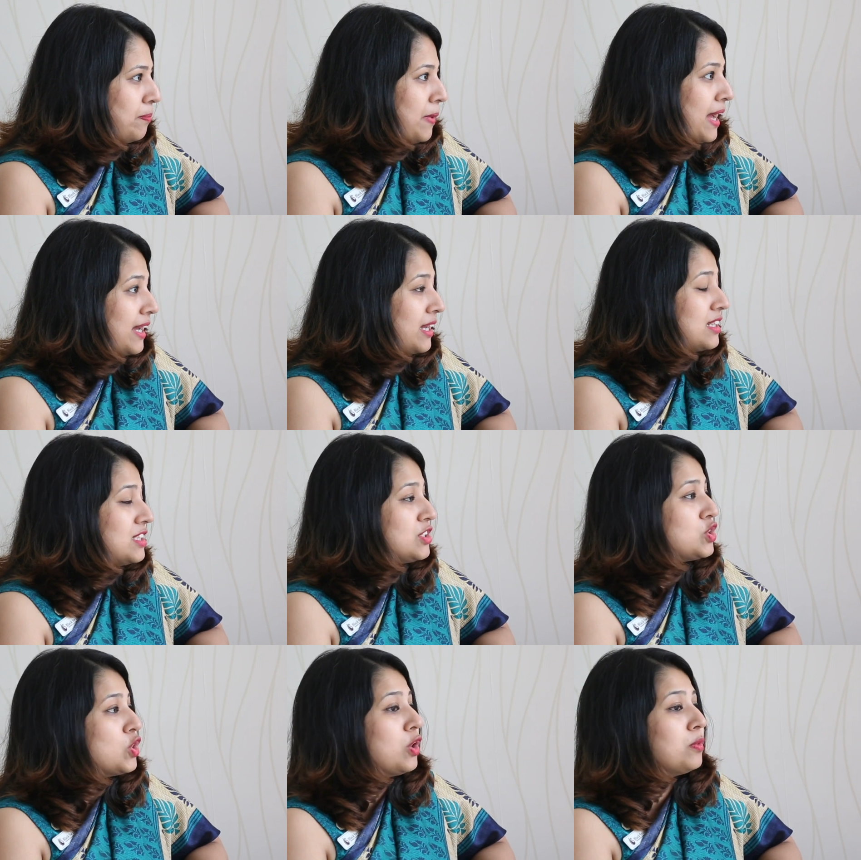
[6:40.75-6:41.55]
bank
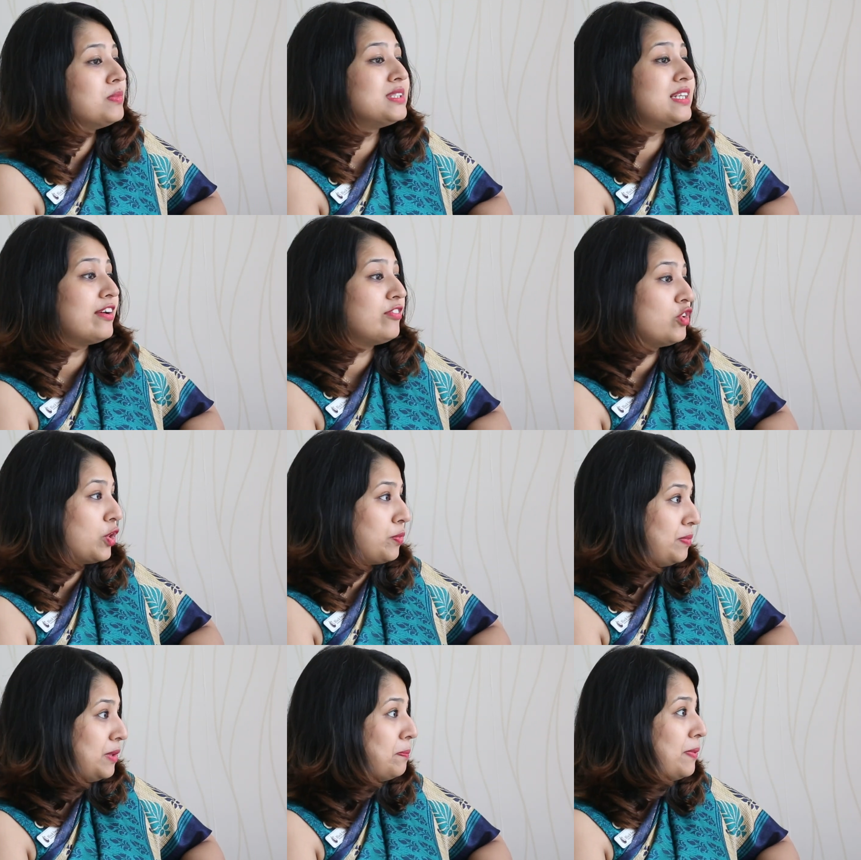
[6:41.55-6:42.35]
installments have
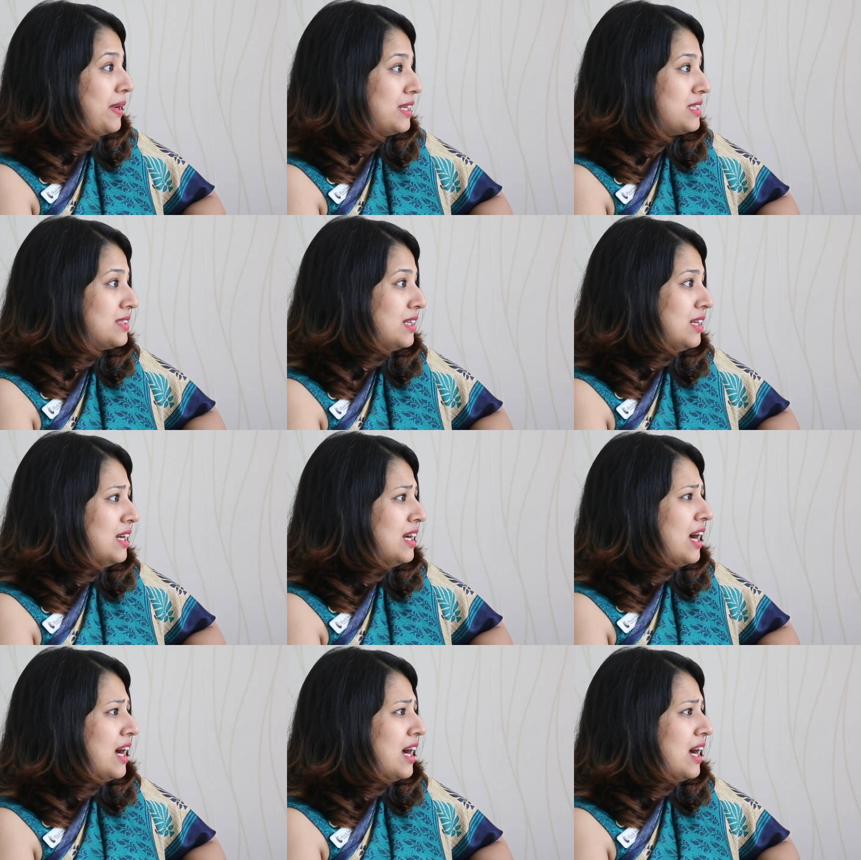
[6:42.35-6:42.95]
not been paid.